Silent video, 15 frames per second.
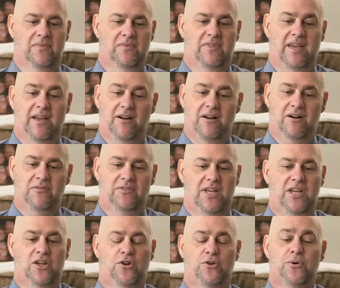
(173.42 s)
There
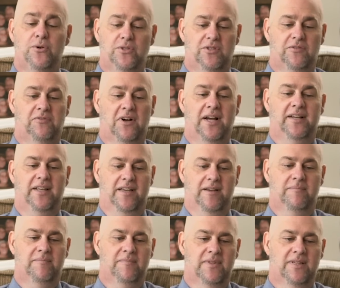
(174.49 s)
they crucified
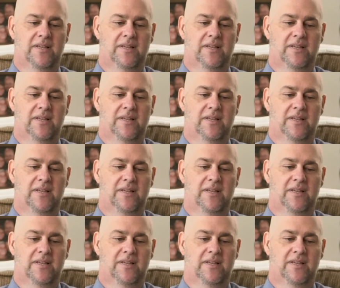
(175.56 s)
him,